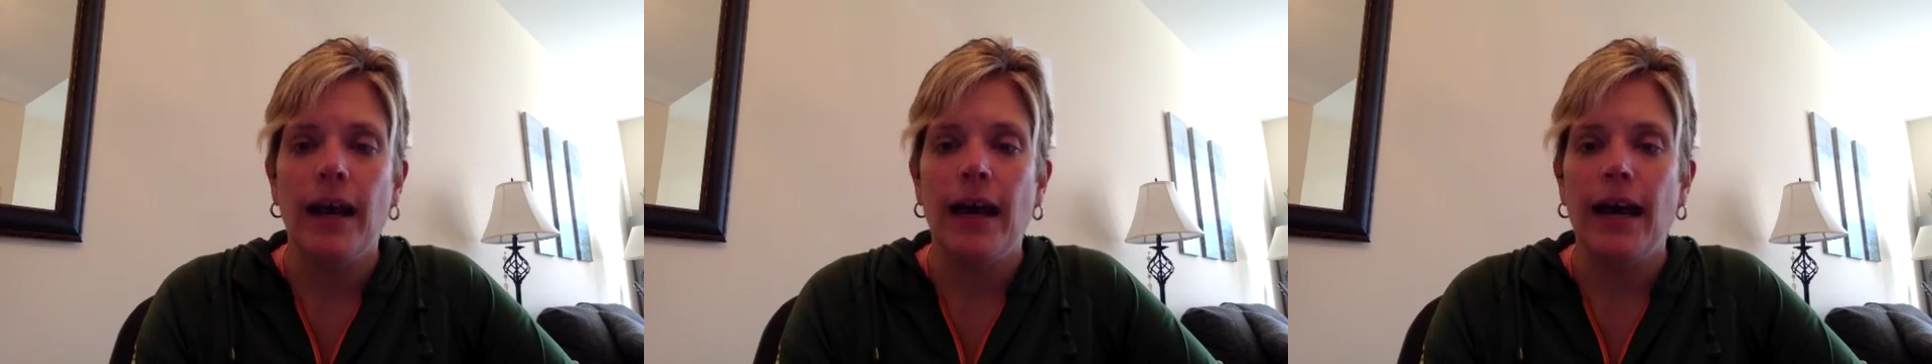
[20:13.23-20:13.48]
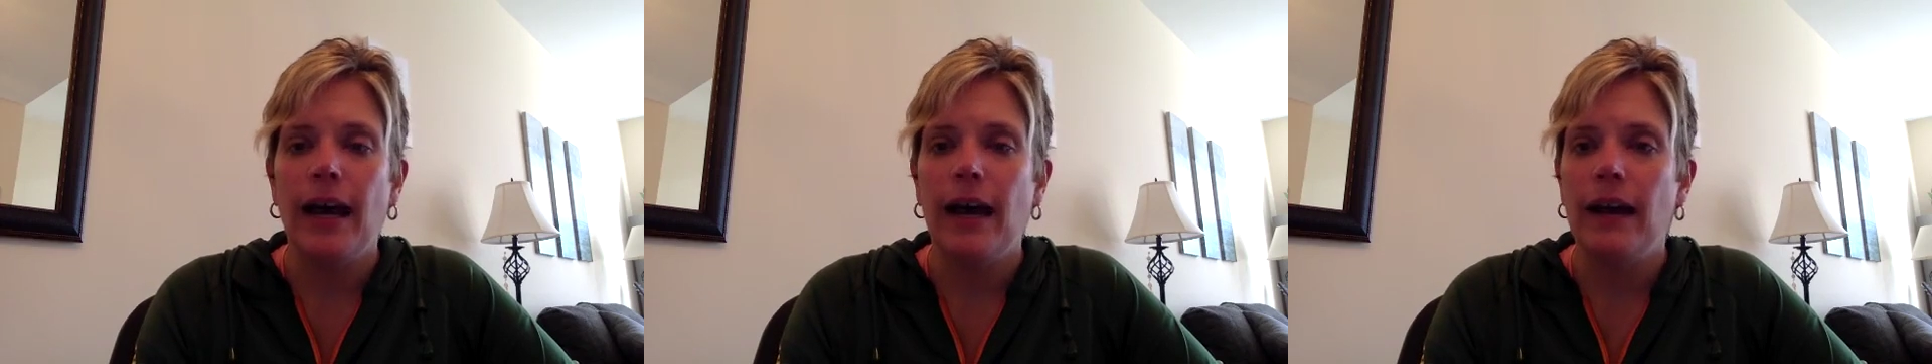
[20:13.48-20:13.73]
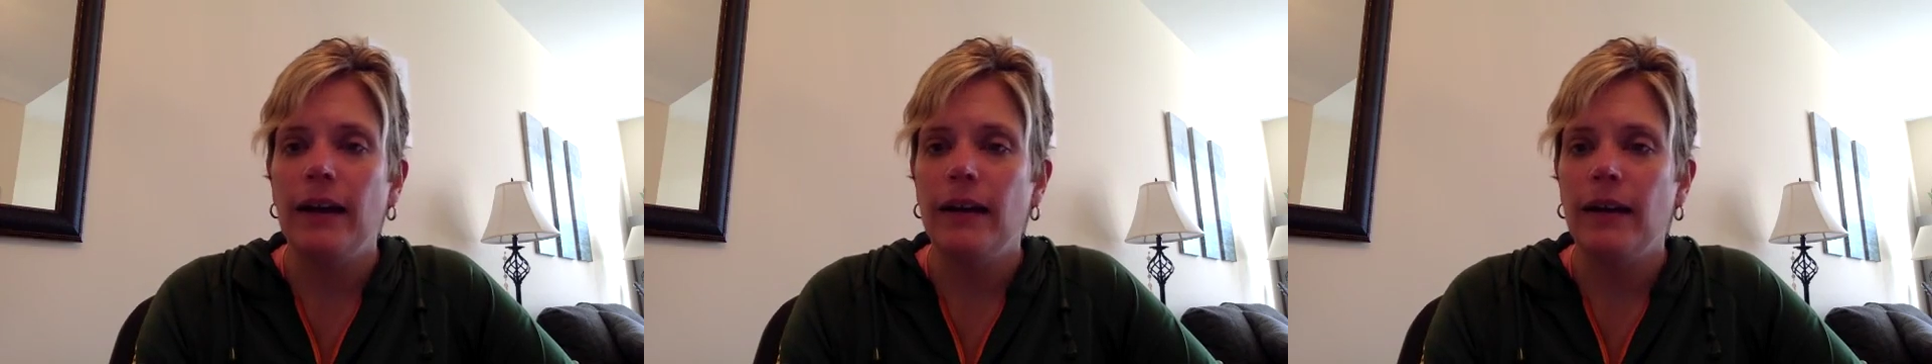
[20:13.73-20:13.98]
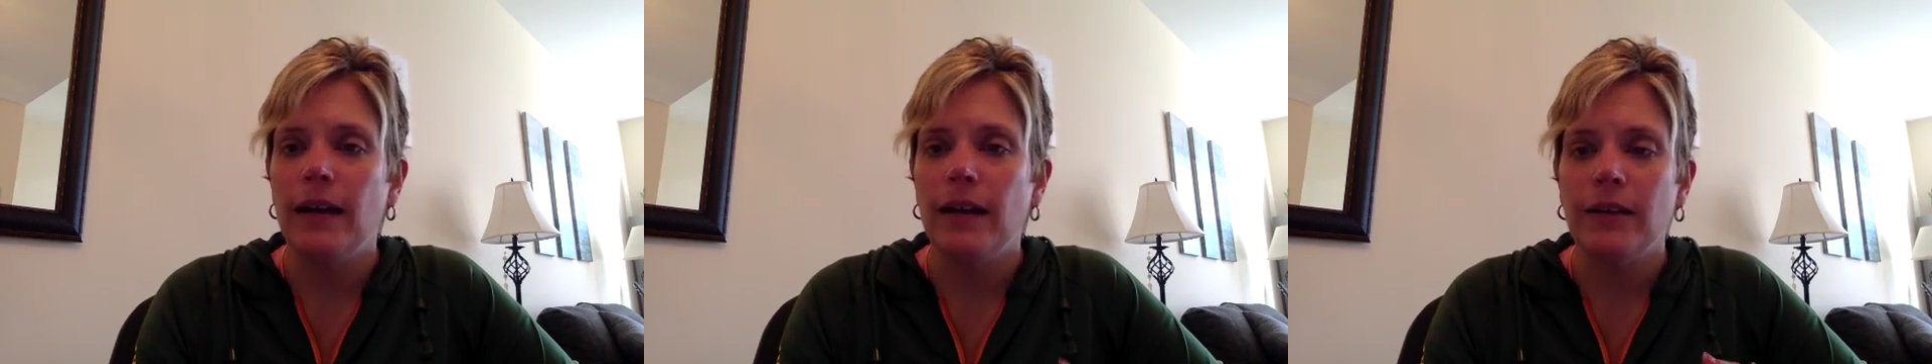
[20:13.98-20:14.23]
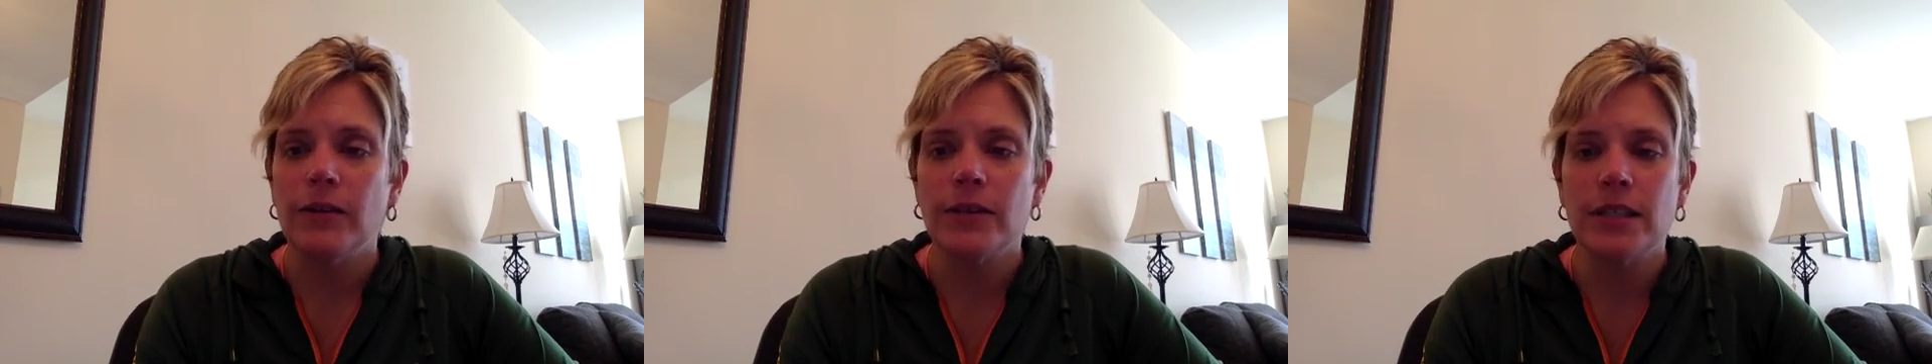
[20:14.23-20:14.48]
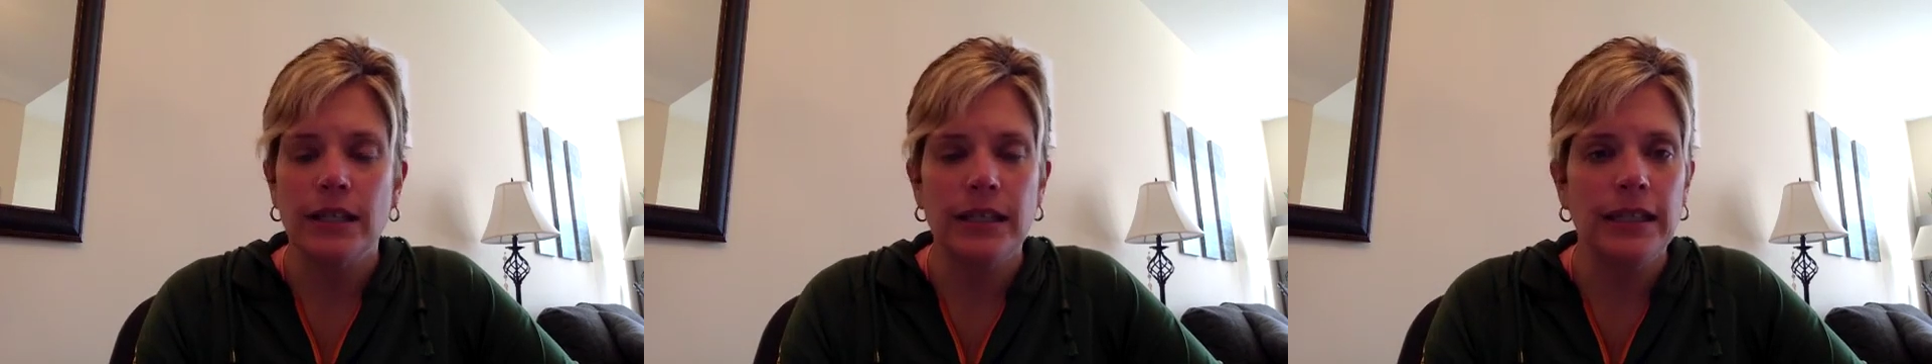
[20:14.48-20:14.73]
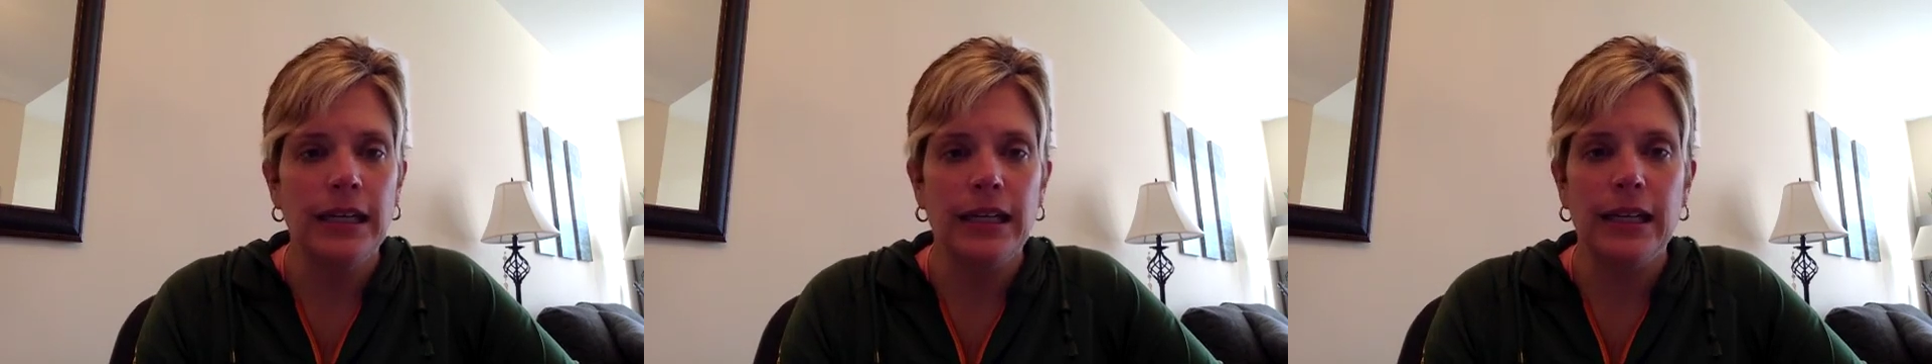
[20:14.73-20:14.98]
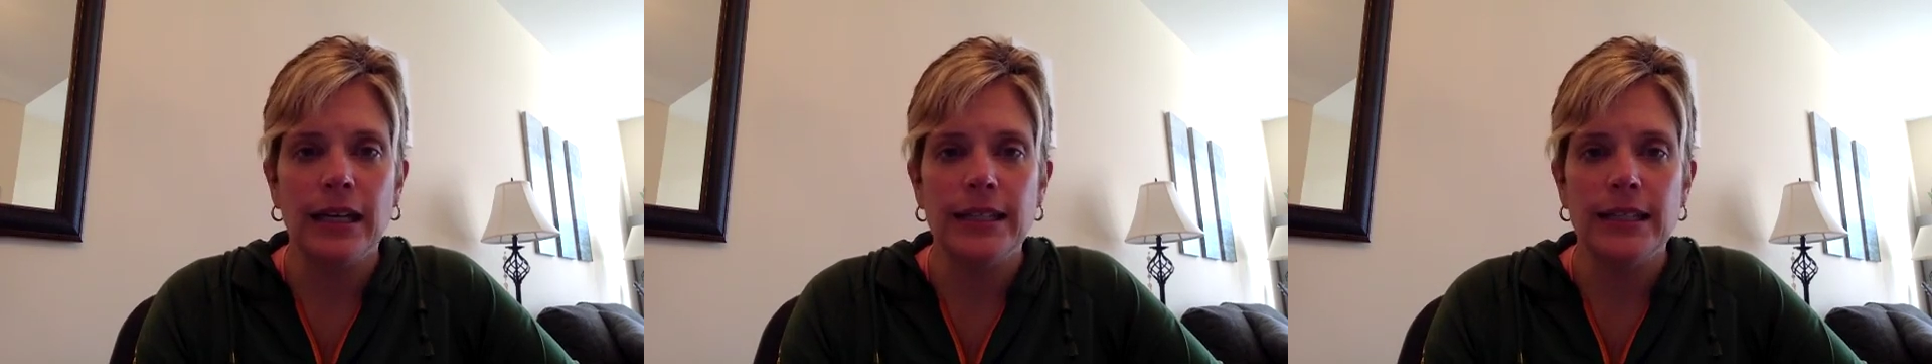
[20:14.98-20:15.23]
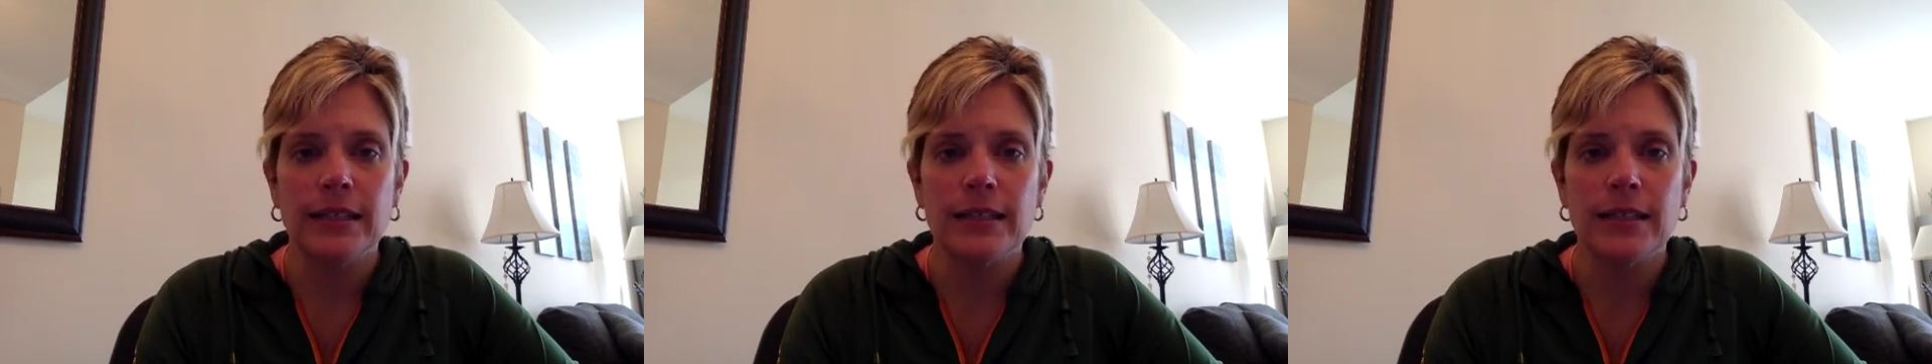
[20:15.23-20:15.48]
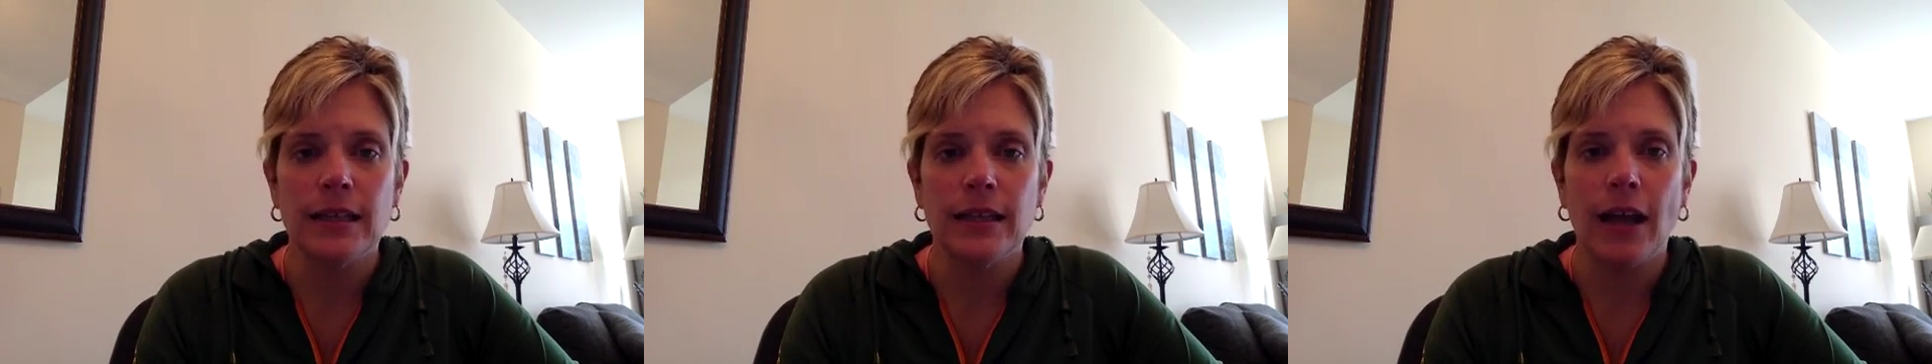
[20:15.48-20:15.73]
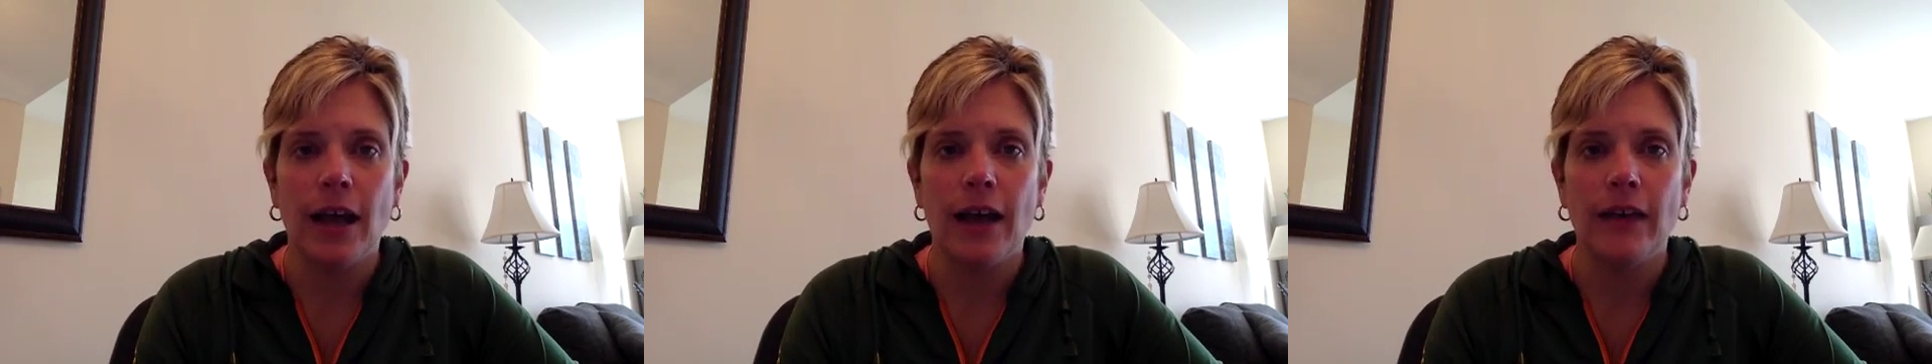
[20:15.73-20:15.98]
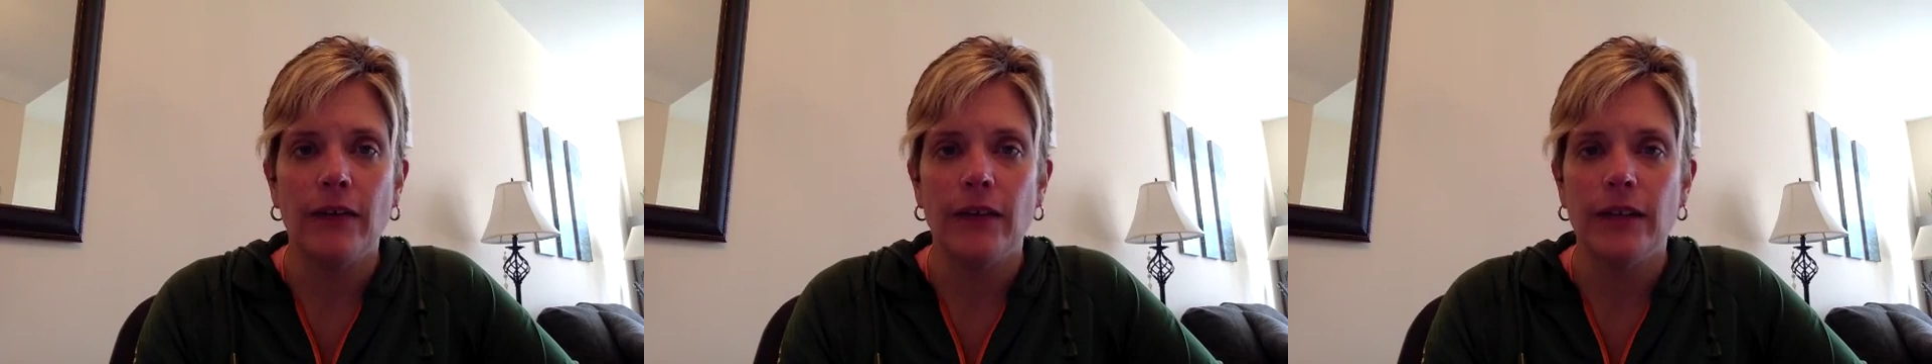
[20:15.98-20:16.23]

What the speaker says: And send in any ideas that you have,